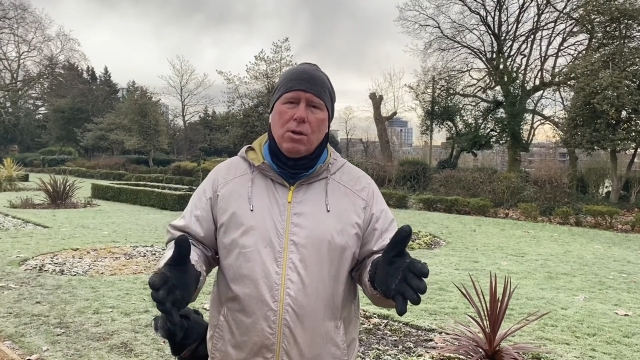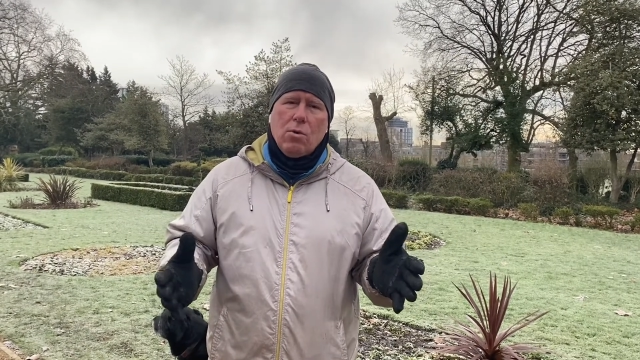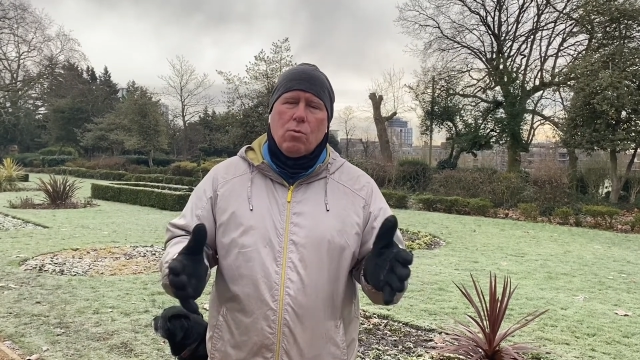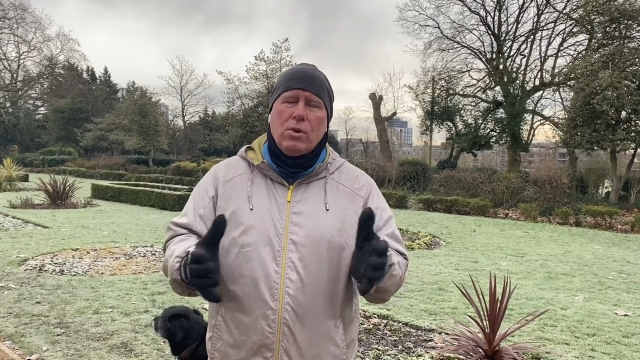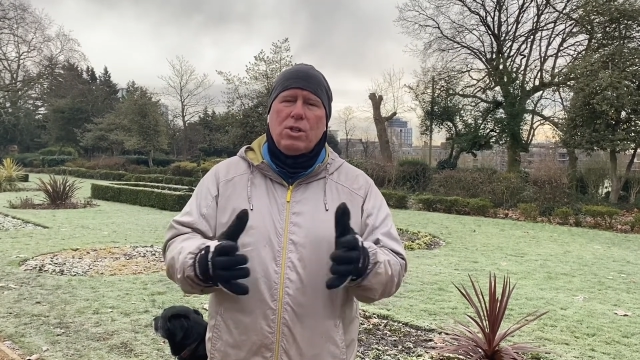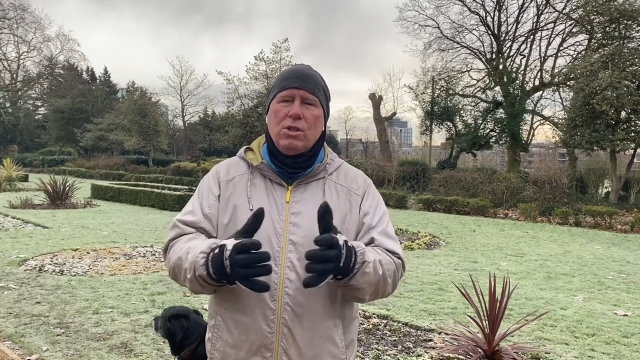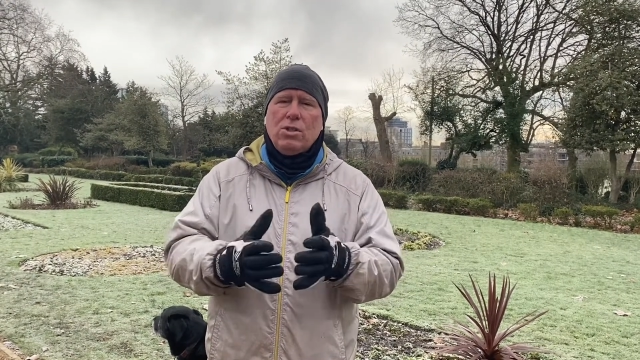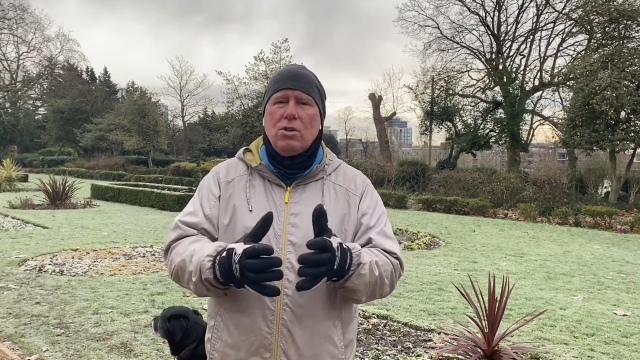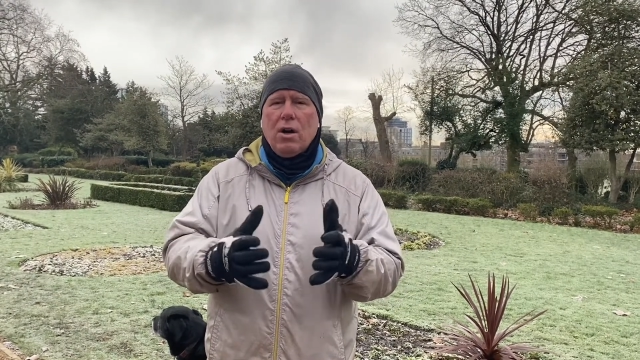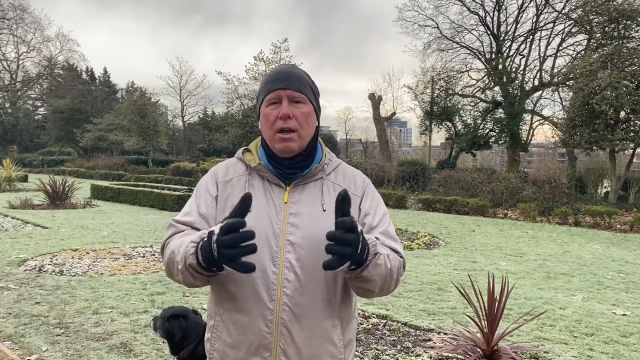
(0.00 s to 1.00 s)
which is
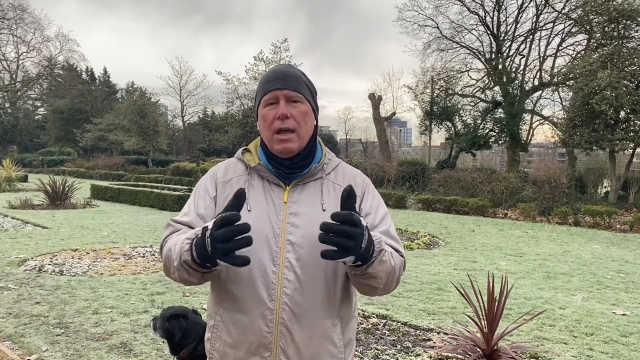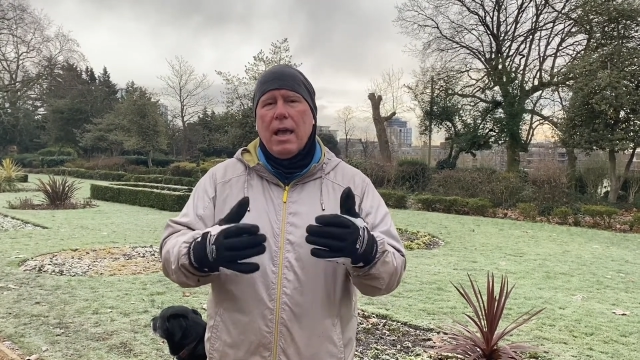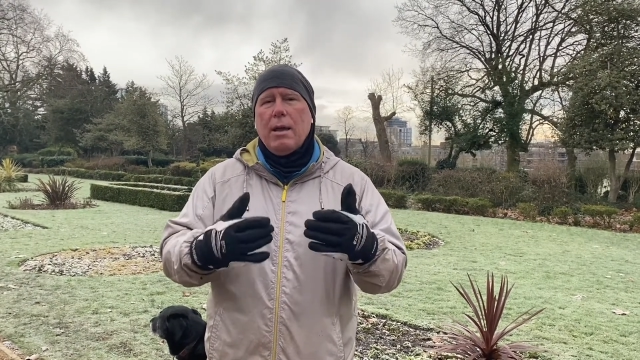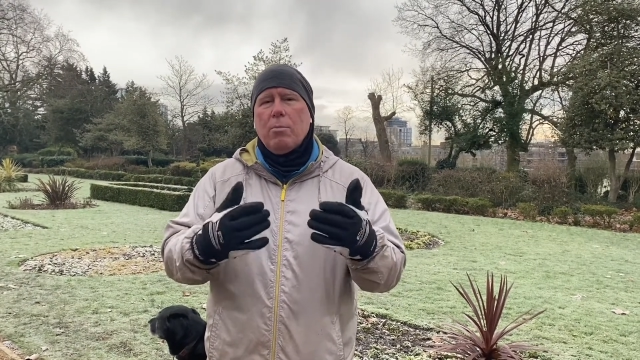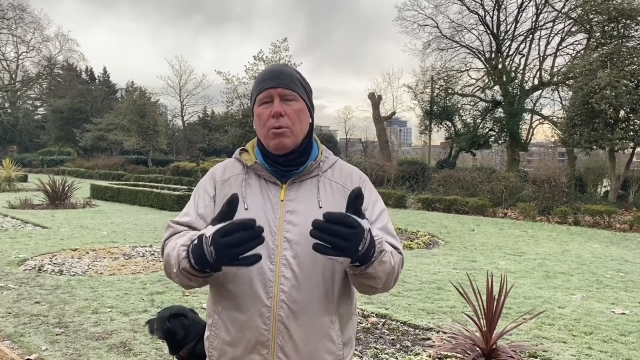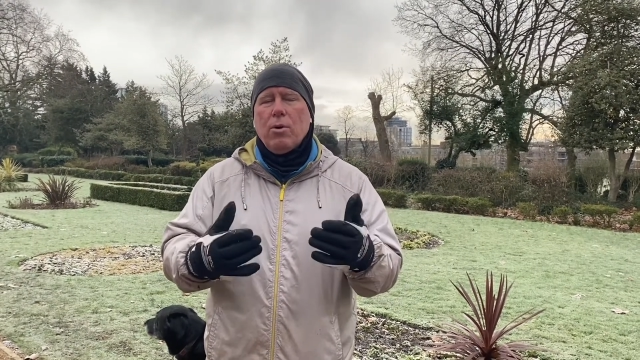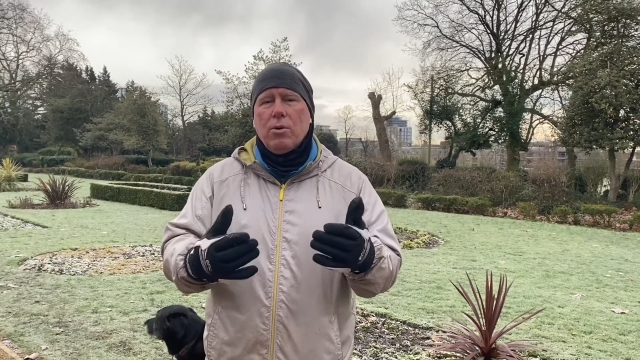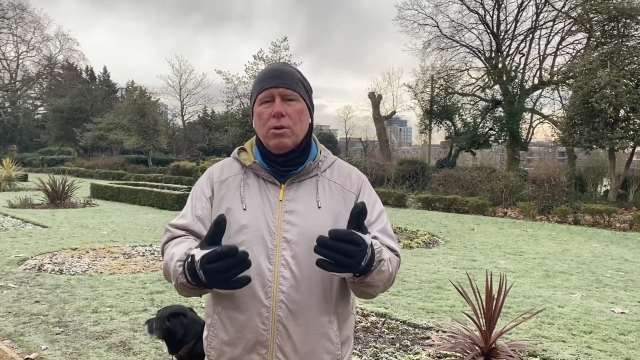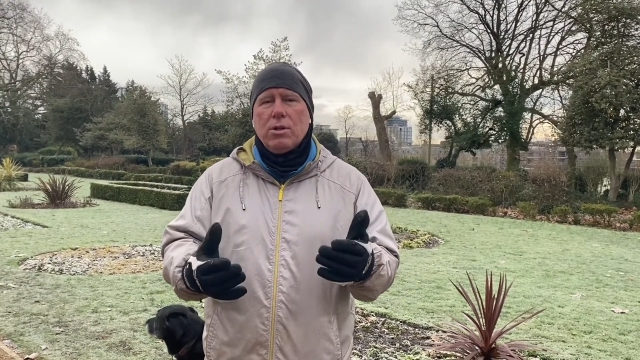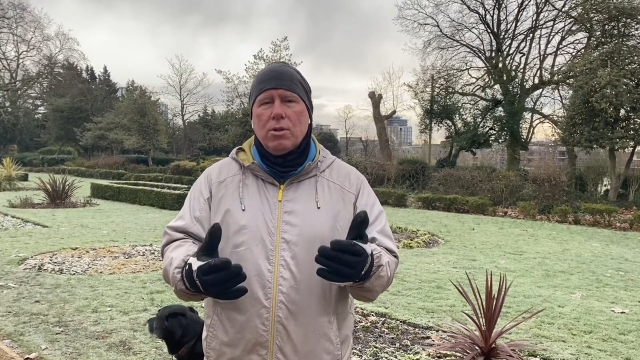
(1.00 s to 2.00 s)
not a
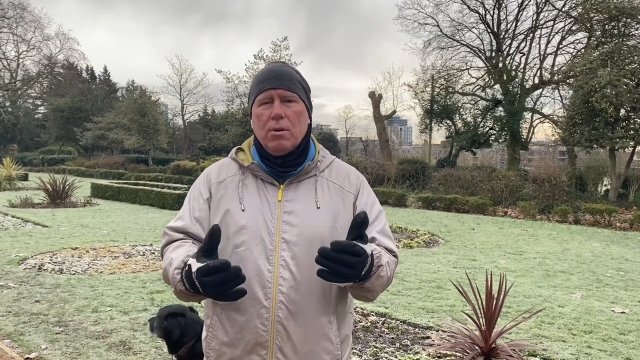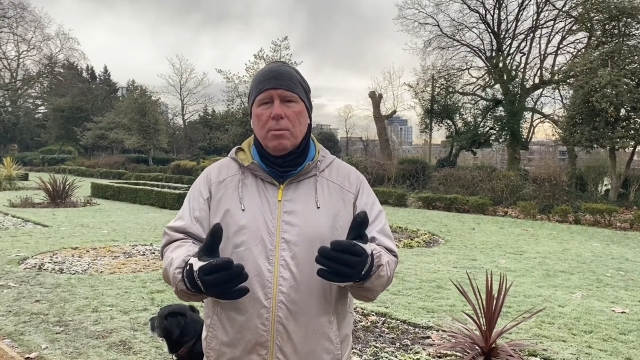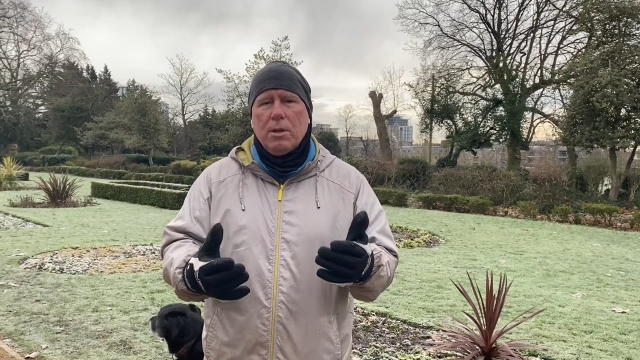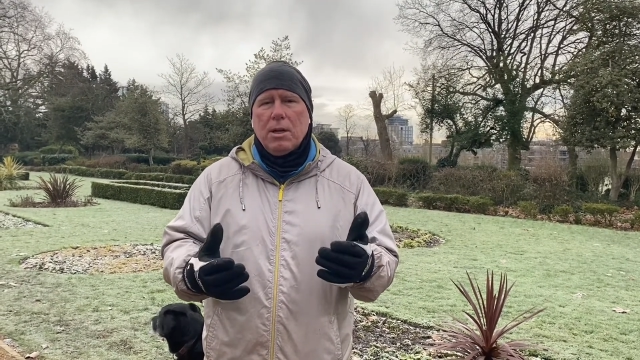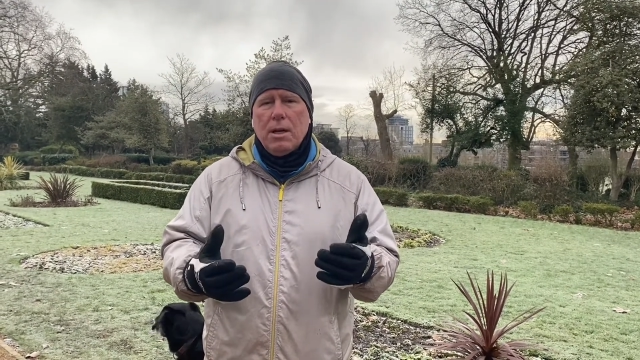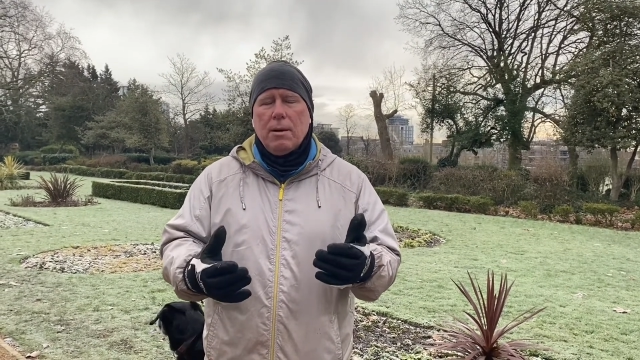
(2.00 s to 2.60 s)
priori determined,